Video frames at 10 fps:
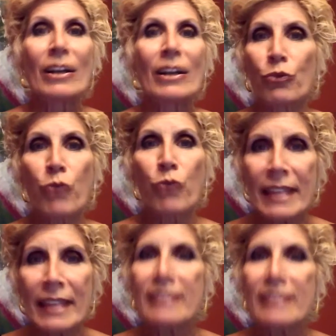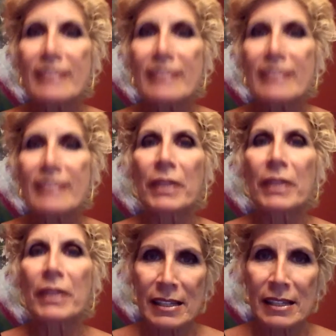right at the top of the
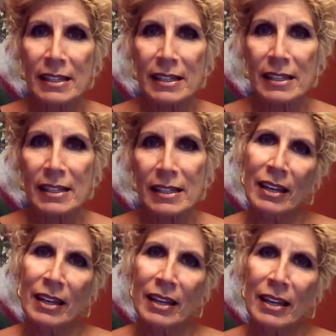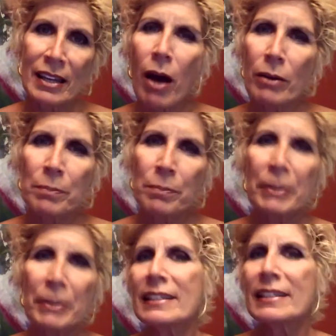list. Is
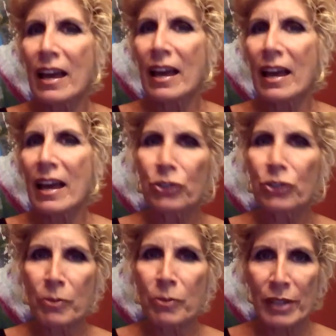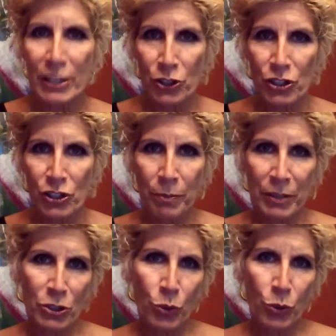about building that ultimate
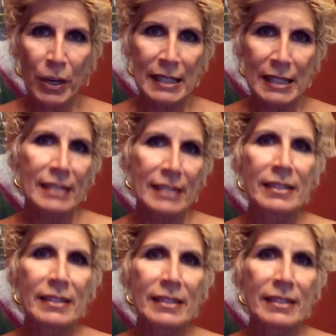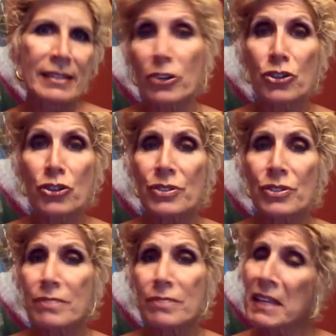relationship between assistants and
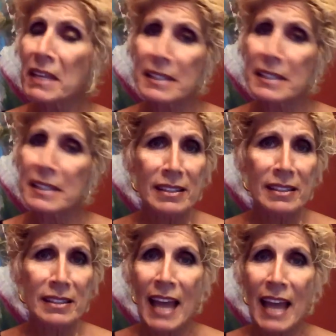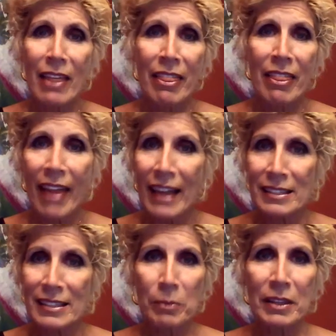managers, executives.
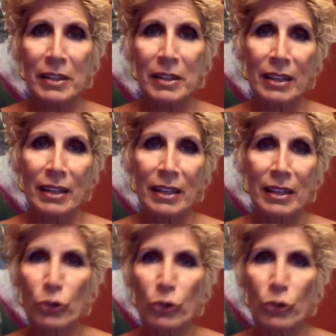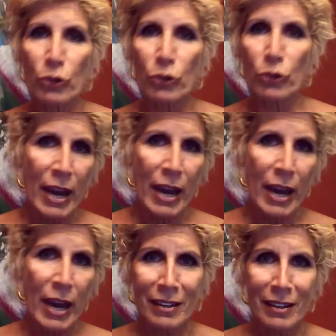That's something that can make or break